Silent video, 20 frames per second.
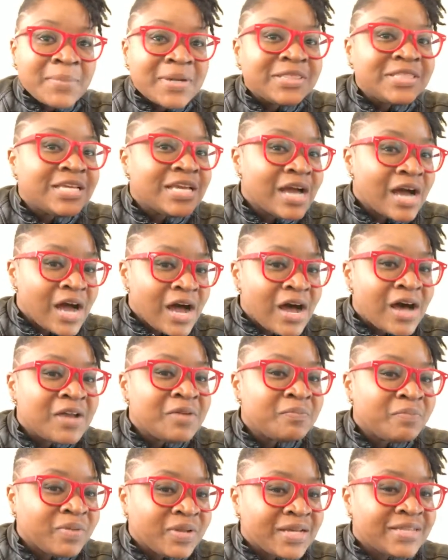but the
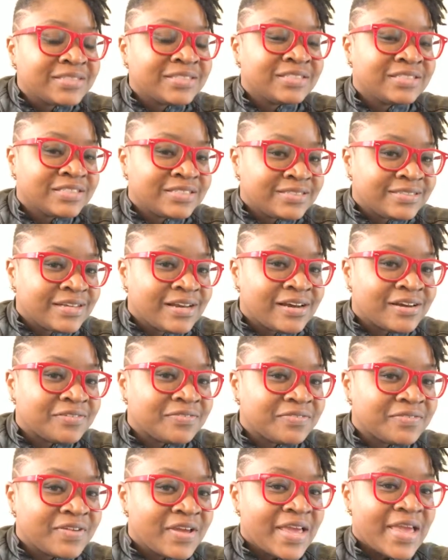unpleasant stuff
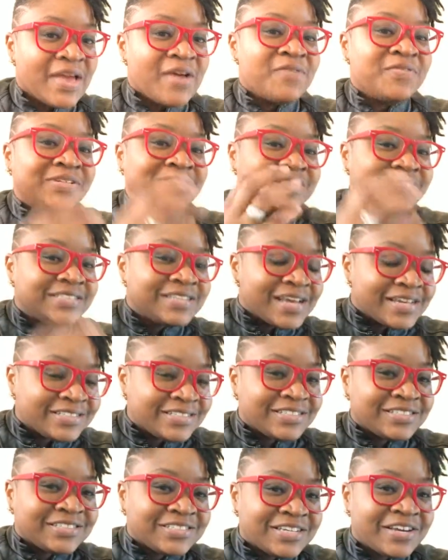was
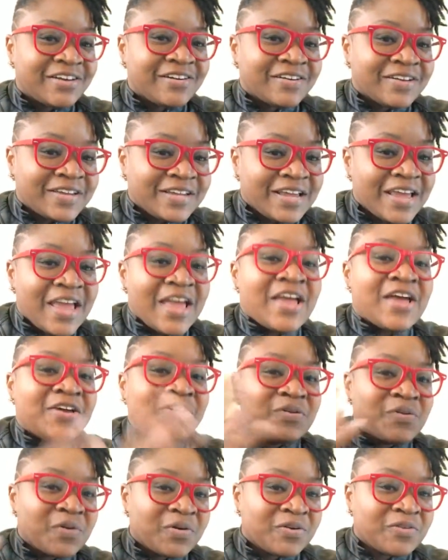necessary
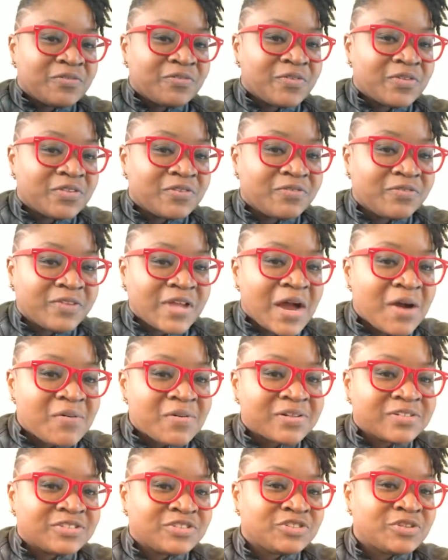in order for the
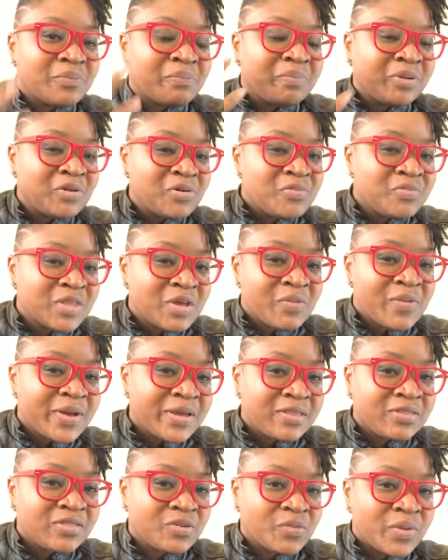flowers to bloom the
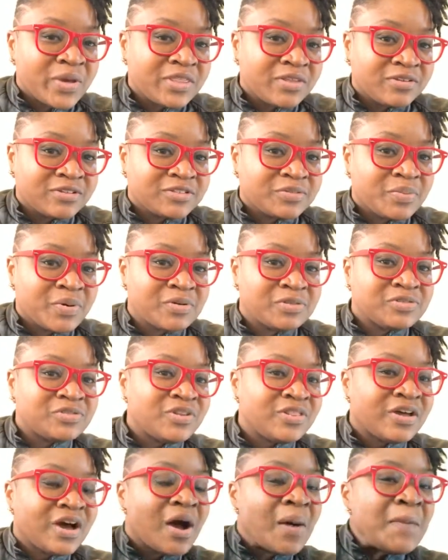way they're supposed
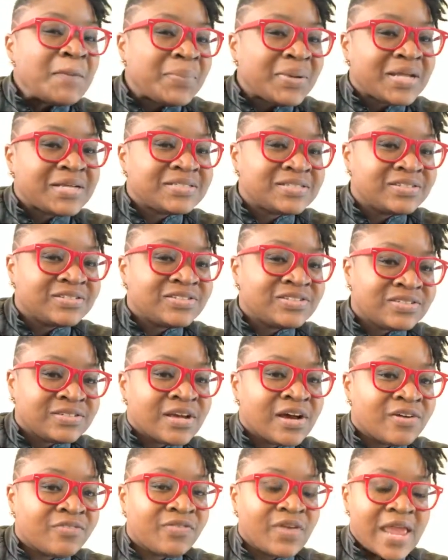to. The unpleasant
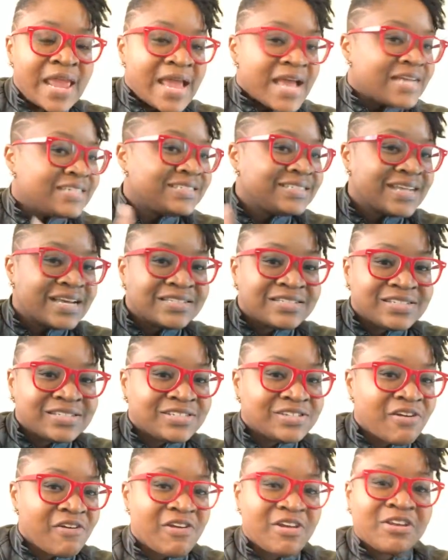stuff is
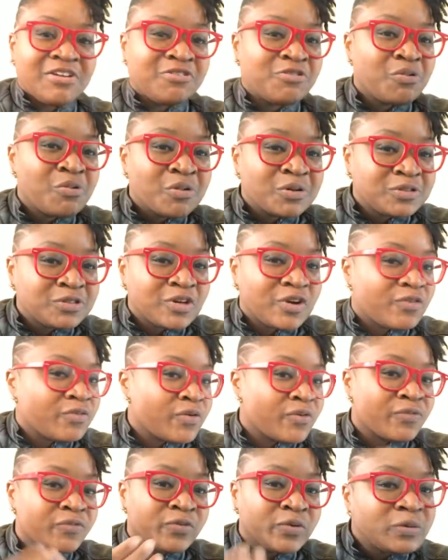necessary in an orchard
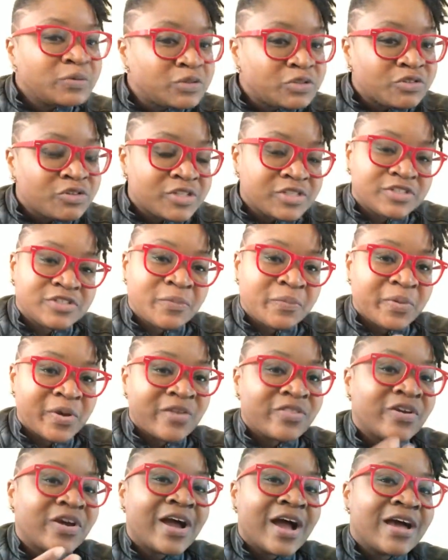for fruit trees to
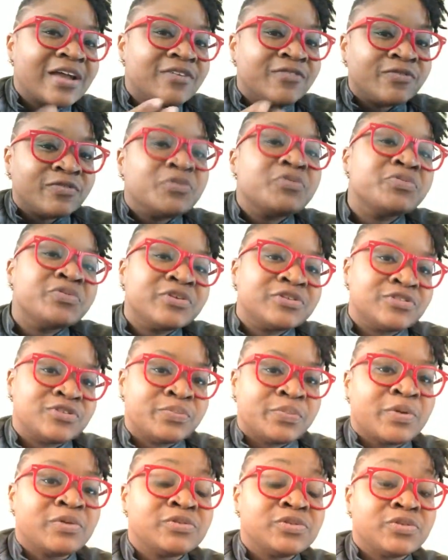bear the kind of fruit they're
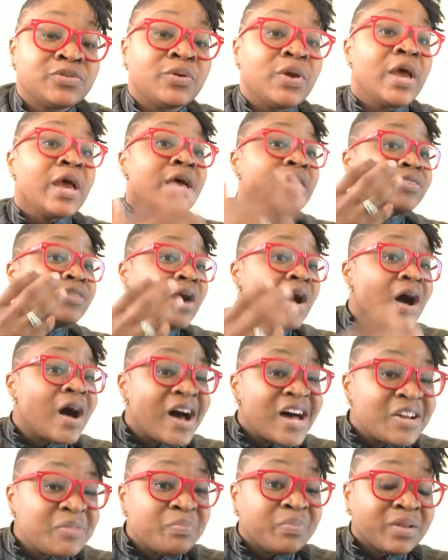supposed to. The
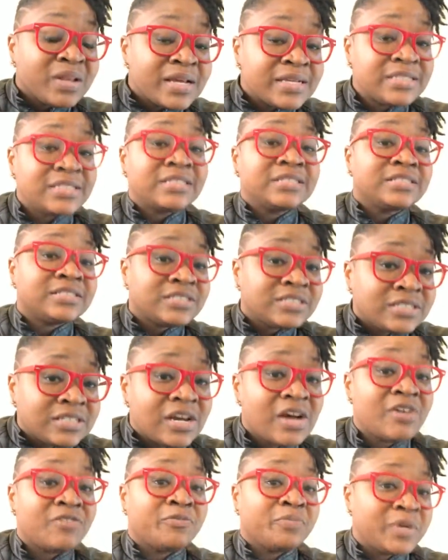unpleasant
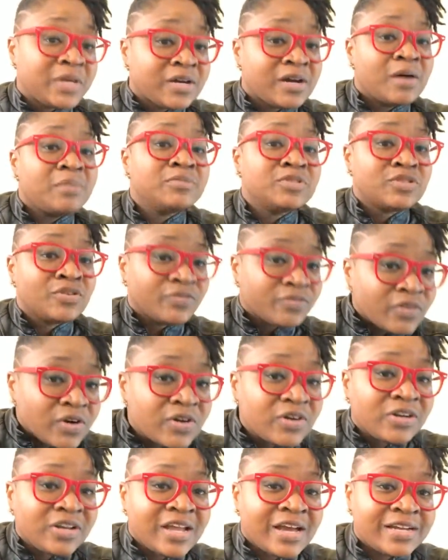stuff becomes the
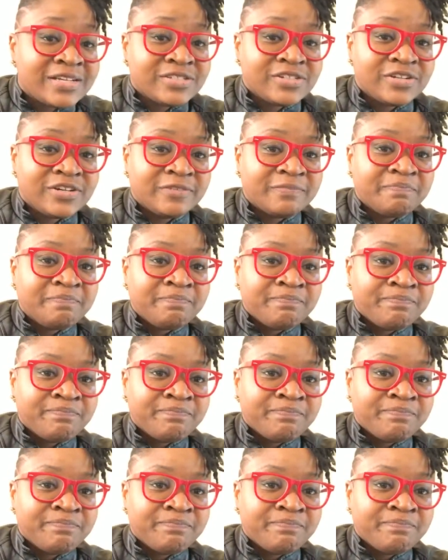fertilizer.